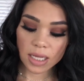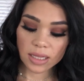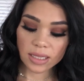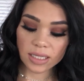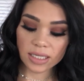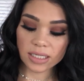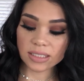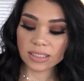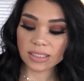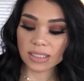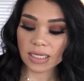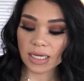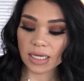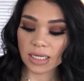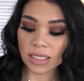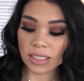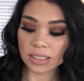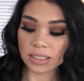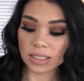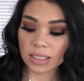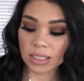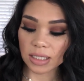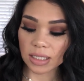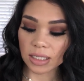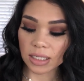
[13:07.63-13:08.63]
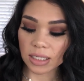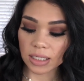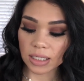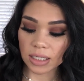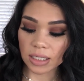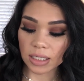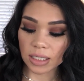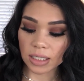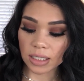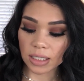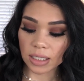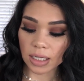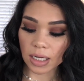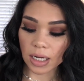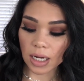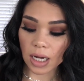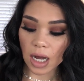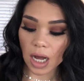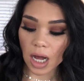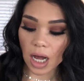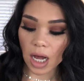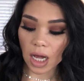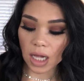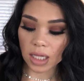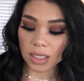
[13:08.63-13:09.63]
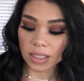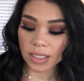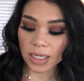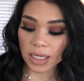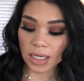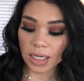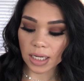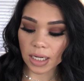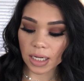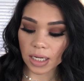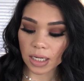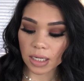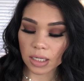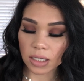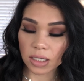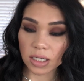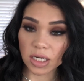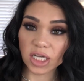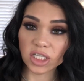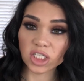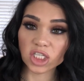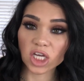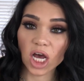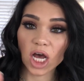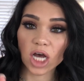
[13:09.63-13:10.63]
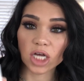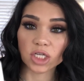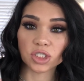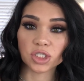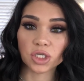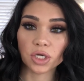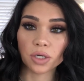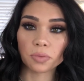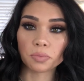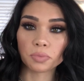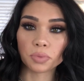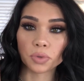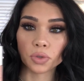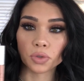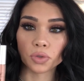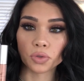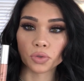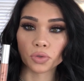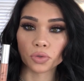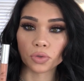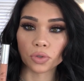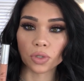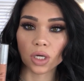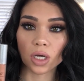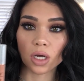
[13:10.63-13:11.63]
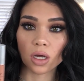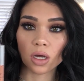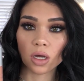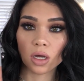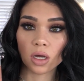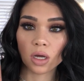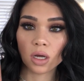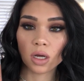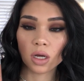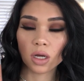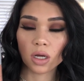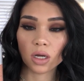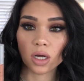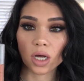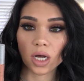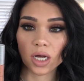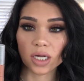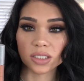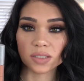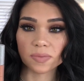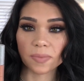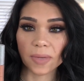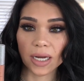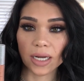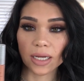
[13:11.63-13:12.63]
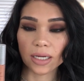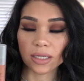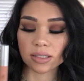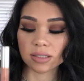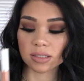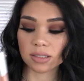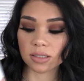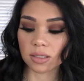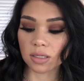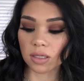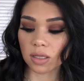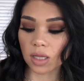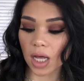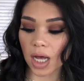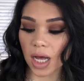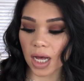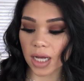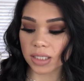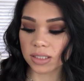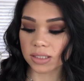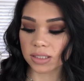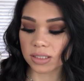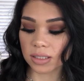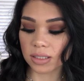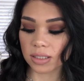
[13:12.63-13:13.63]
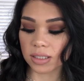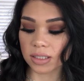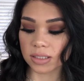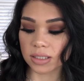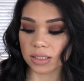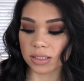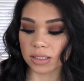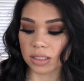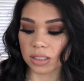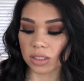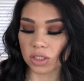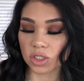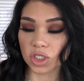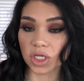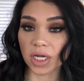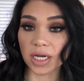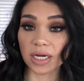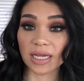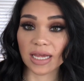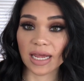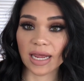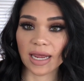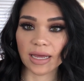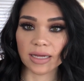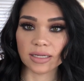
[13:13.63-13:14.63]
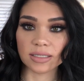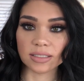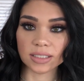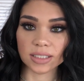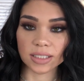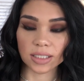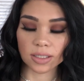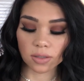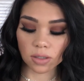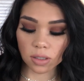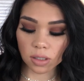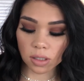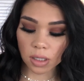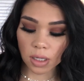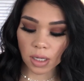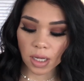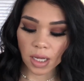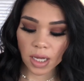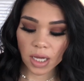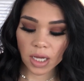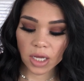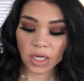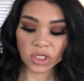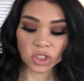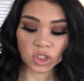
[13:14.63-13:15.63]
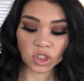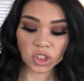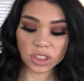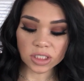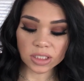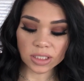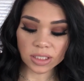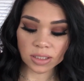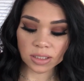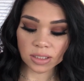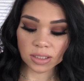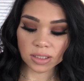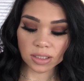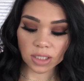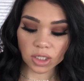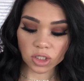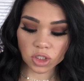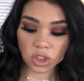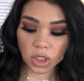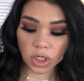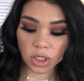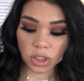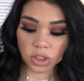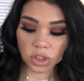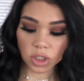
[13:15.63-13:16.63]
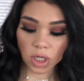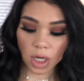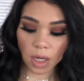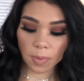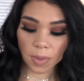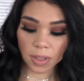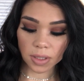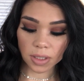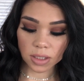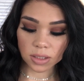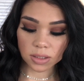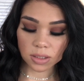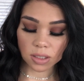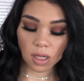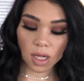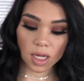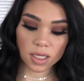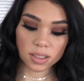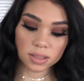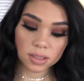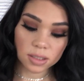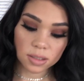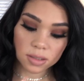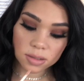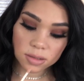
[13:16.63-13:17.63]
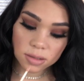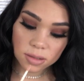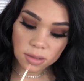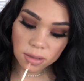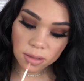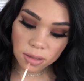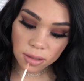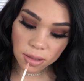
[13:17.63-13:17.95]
This is the Holly Natasha Boon Cosmetics gloss. This is in the shade Can't Deal. And she did such a good job on these glosses.